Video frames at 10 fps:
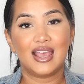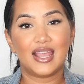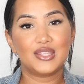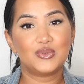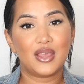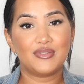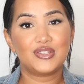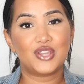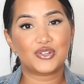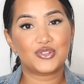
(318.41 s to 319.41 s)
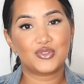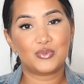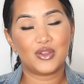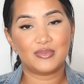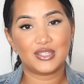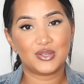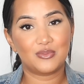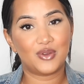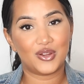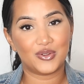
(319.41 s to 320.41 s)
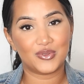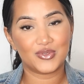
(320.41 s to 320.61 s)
I do have a doctor's appointment tomorrow,